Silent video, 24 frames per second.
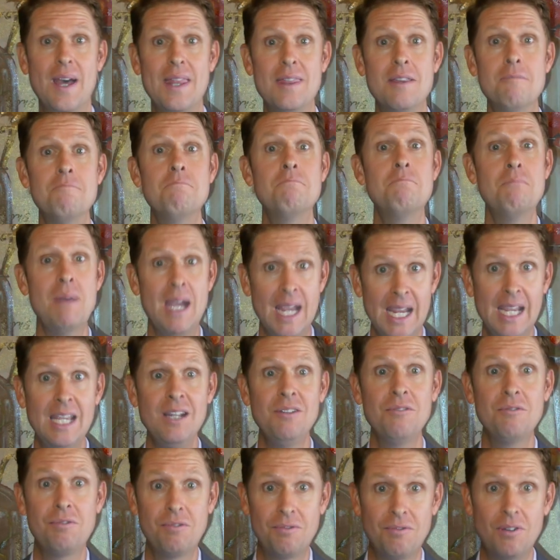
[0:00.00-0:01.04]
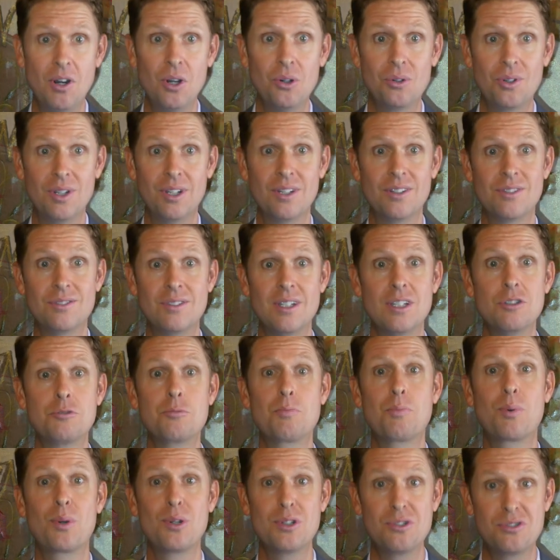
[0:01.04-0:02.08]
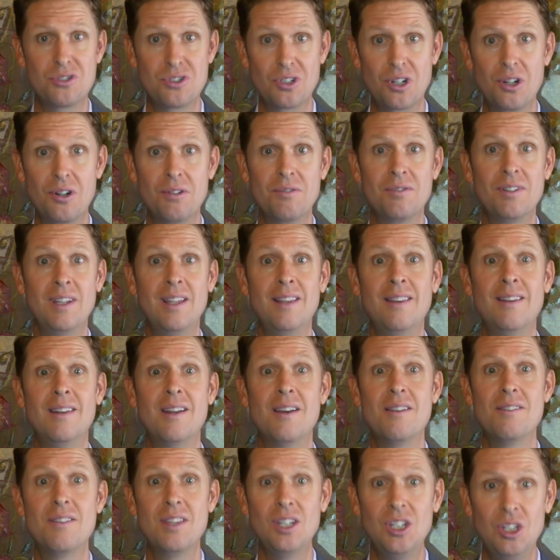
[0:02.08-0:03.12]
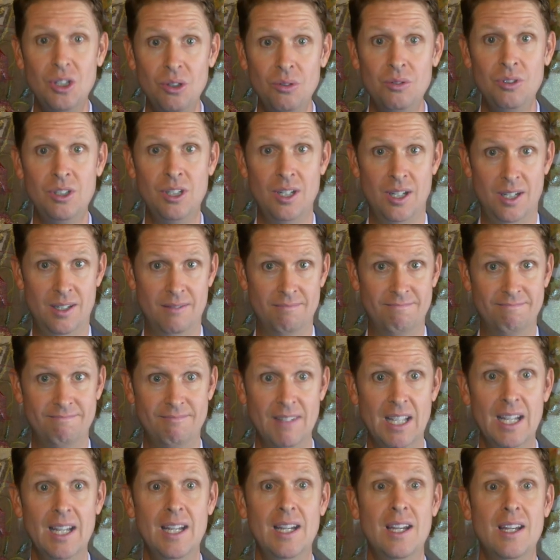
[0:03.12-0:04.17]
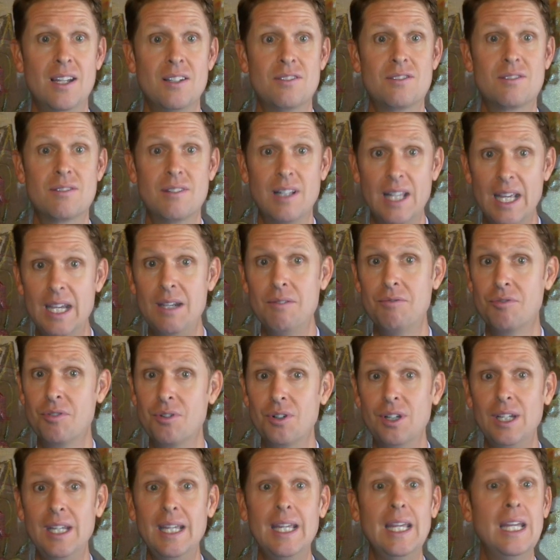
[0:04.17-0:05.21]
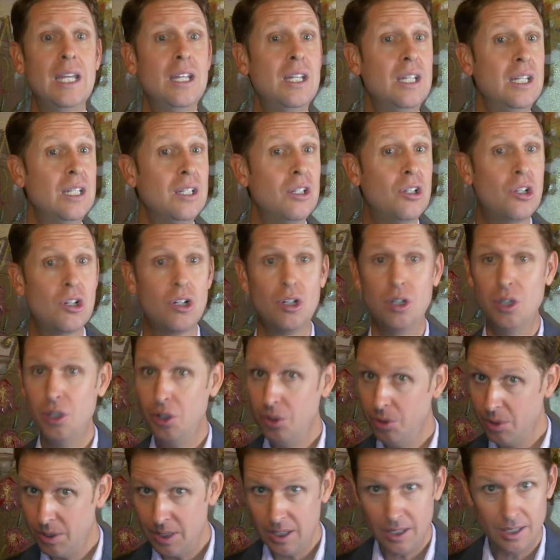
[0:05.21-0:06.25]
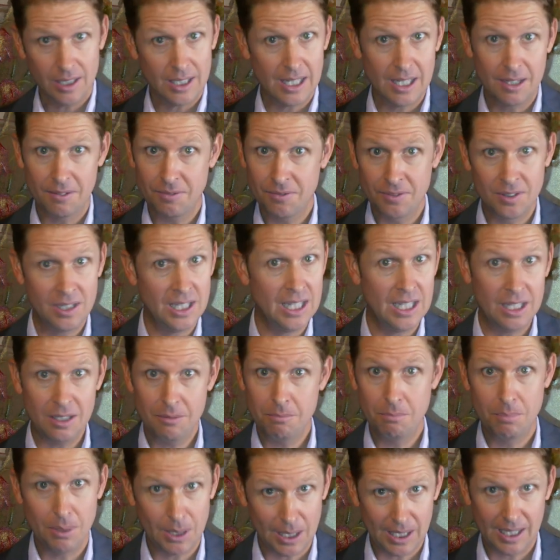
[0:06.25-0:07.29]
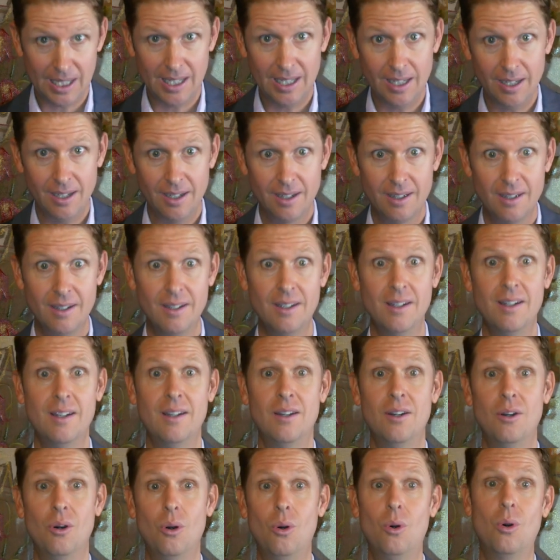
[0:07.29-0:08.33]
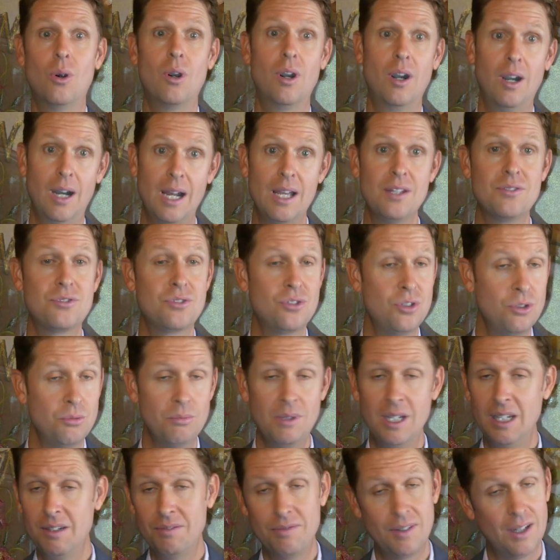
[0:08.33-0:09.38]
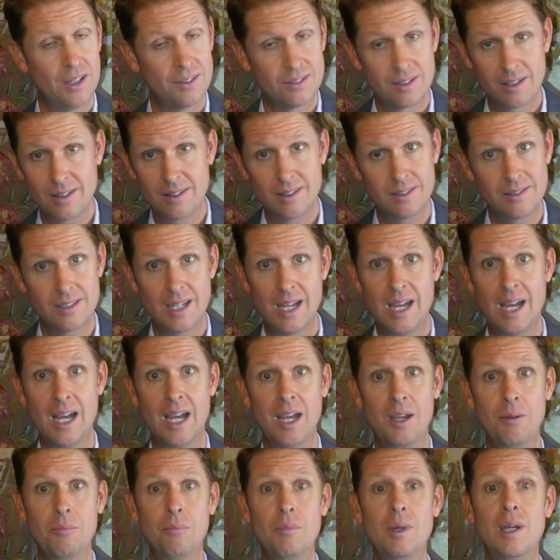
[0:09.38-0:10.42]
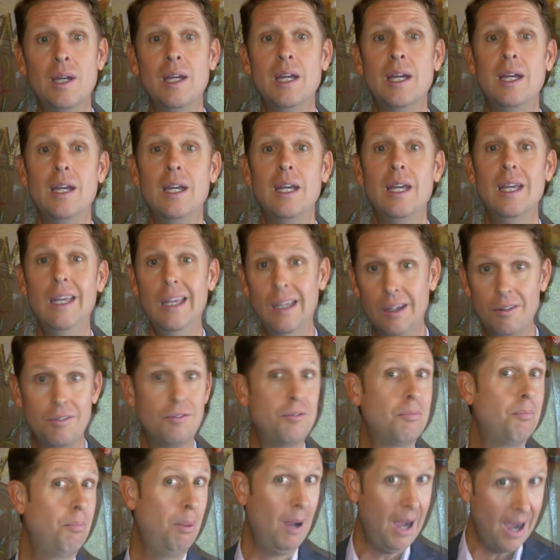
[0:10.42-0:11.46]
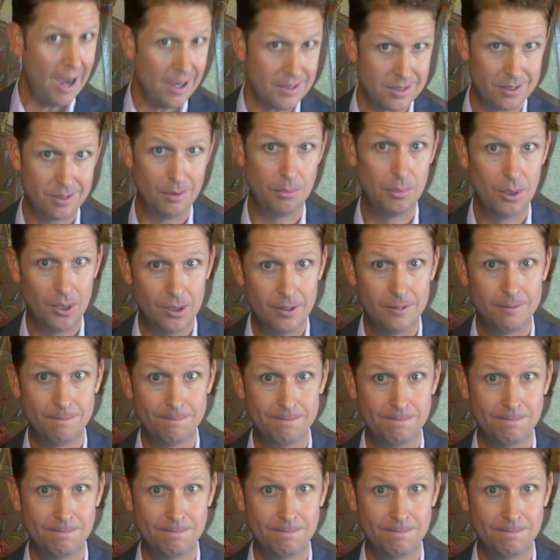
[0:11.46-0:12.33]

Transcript: and the main focus is preserving the Union. Slavery included, if need be, or as too many felt at the time, if possible.